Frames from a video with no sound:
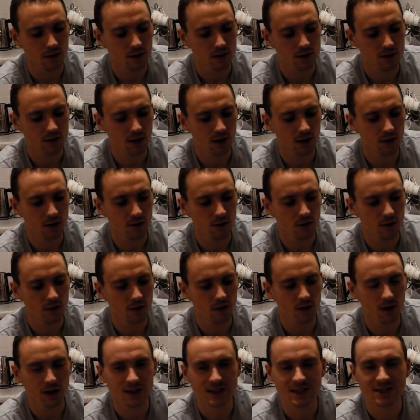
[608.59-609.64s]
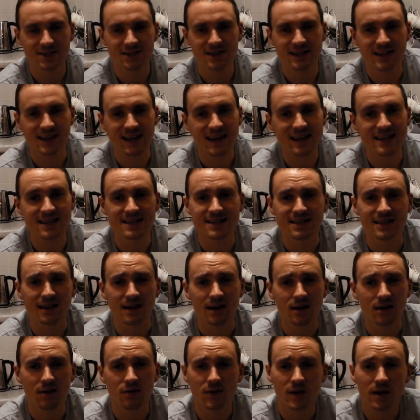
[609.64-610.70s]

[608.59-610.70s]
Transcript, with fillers: So I decided against that,